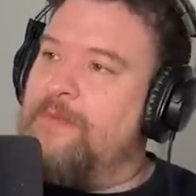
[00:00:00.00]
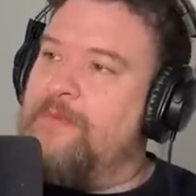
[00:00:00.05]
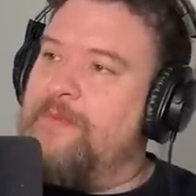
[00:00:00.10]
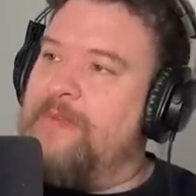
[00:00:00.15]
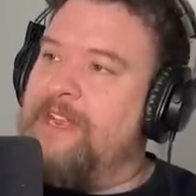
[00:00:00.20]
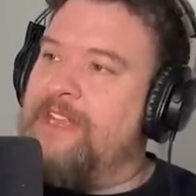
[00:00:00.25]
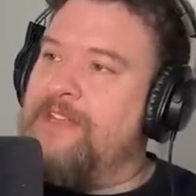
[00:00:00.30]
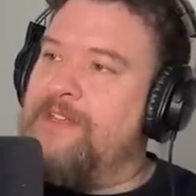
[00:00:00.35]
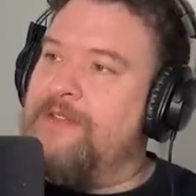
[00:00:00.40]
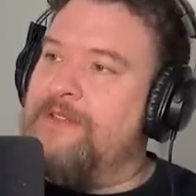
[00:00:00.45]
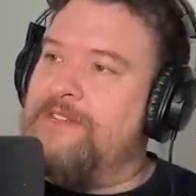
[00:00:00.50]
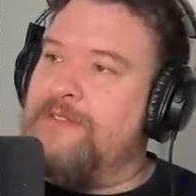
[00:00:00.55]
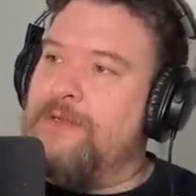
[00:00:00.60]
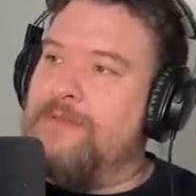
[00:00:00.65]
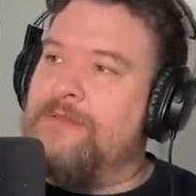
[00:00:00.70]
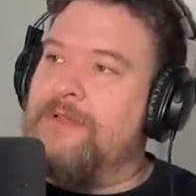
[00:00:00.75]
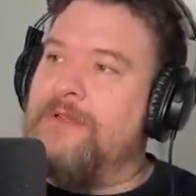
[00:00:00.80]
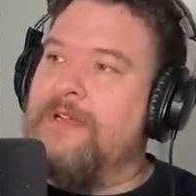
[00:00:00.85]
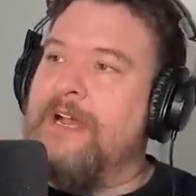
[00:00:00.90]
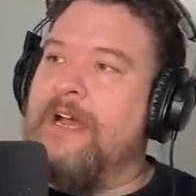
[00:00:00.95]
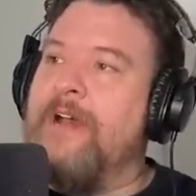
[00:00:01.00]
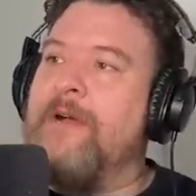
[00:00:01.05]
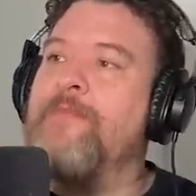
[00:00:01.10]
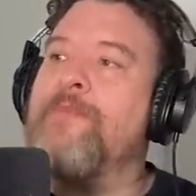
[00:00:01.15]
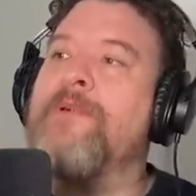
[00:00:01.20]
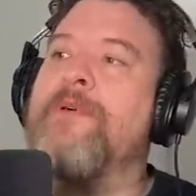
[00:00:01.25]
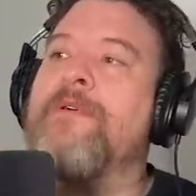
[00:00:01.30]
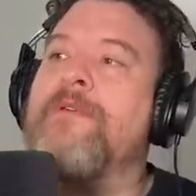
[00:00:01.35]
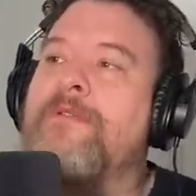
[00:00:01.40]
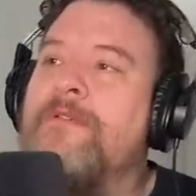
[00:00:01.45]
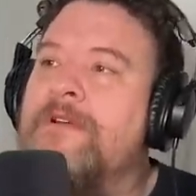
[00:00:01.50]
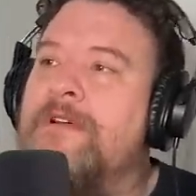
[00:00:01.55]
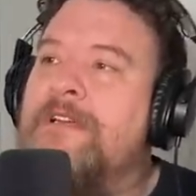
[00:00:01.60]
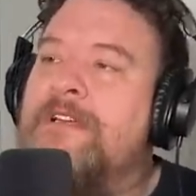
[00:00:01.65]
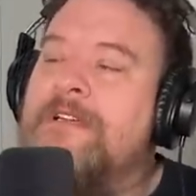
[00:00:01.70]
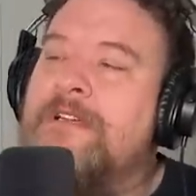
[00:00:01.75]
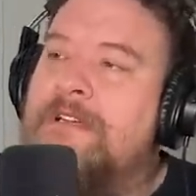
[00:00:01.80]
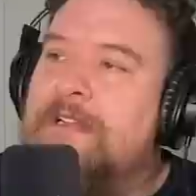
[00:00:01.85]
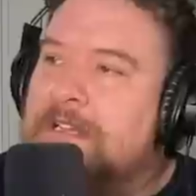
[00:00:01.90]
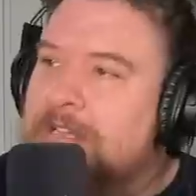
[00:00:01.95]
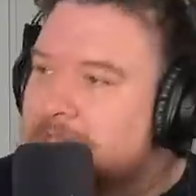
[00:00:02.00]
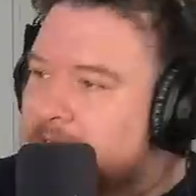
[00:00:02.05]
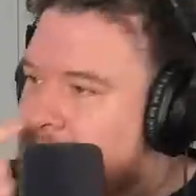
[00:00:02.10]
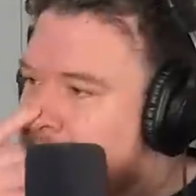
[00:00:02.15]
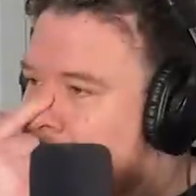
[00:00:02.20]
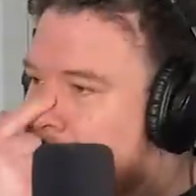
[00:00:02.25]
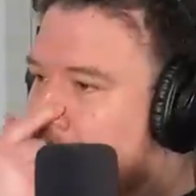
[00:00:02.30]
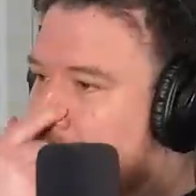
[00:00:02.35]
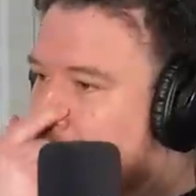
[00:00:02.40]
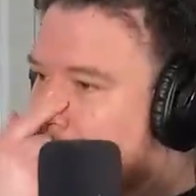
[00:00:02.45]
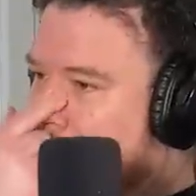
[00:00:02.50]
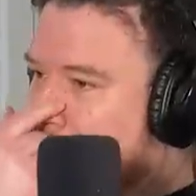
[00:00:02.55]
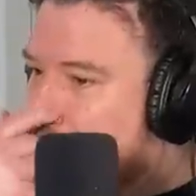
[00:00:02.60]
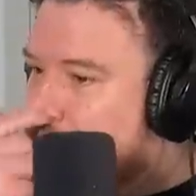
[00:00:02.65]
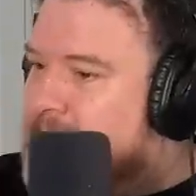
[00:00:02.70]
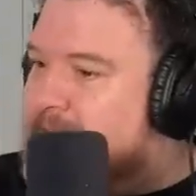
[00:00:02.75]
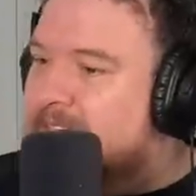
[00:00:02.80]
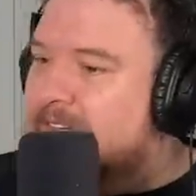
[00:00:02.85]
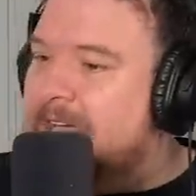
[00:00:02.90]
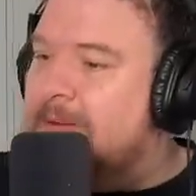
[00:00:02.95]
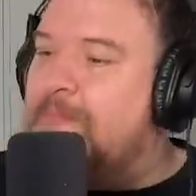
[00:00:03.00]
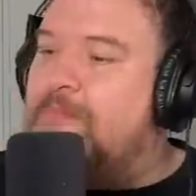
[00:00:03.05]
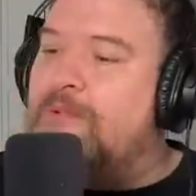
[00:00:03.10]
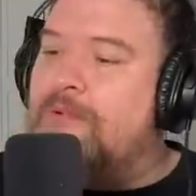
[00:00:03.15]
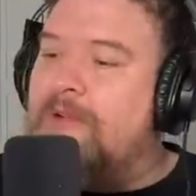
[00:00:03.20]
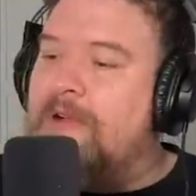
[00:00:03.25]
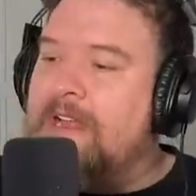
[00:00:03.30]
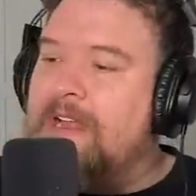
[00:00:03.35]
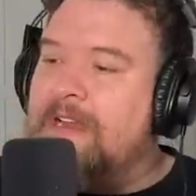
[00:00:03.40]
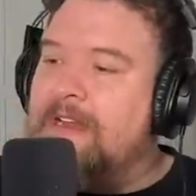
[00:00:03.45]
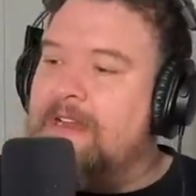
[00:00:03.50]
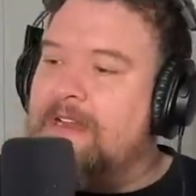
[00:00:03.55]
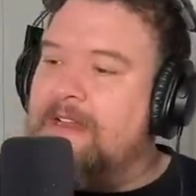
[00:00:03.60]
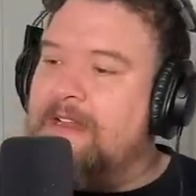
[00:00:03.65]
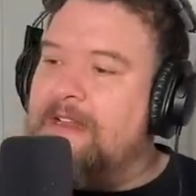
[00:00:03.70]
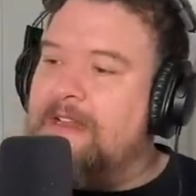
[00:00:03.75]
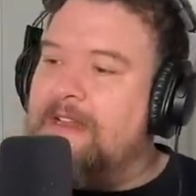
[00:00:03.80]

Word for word: make you Sotto Capo, at that point,